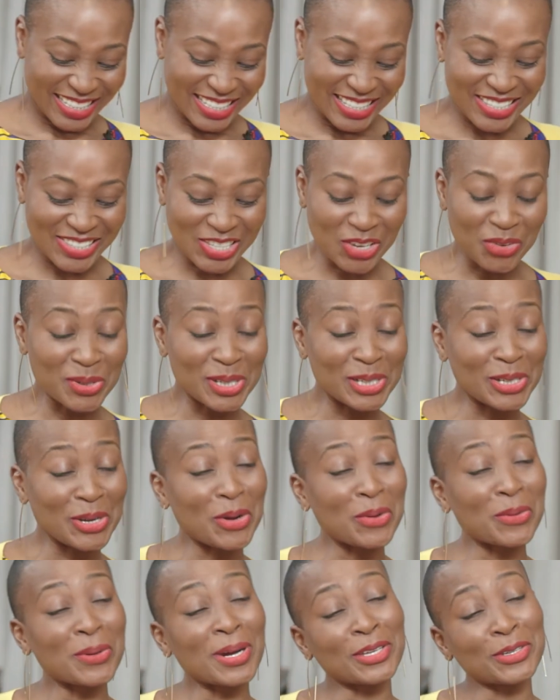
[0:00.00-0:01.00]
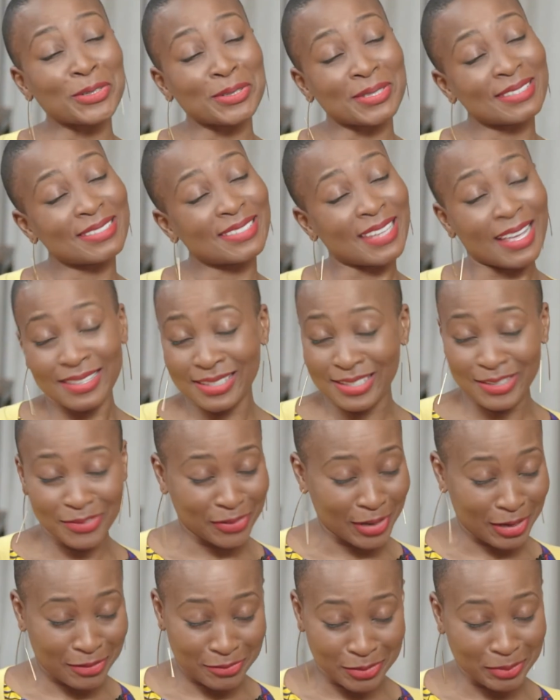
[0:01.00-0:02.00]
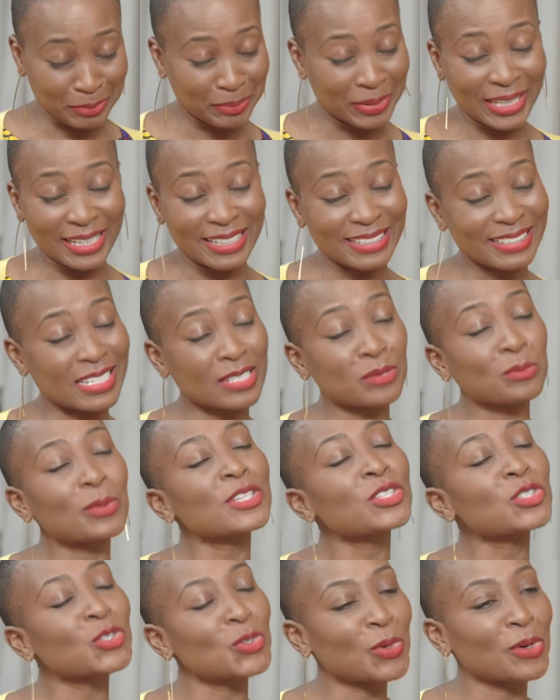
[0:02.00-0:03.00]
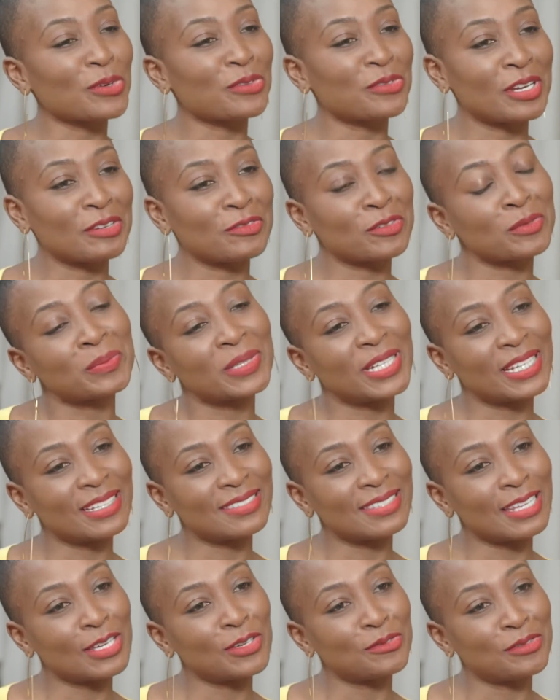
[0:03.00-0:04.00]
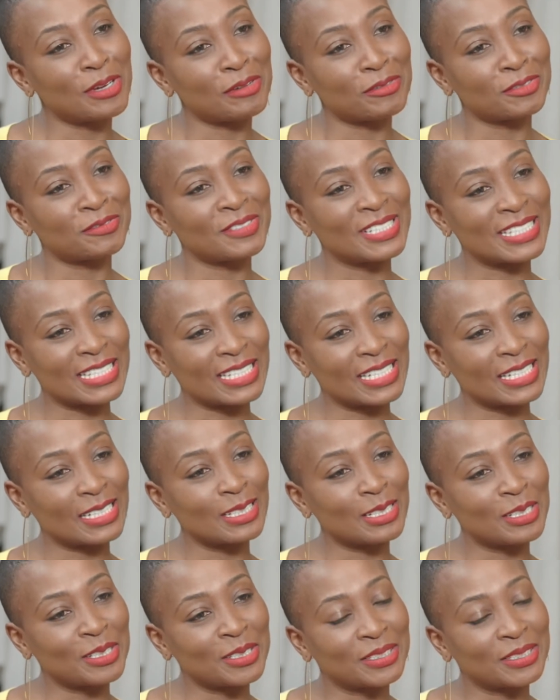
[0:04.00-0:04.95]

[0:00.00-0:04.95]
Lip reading: So we know what your son's favorite place is. What's your favorite place that you've ever visited?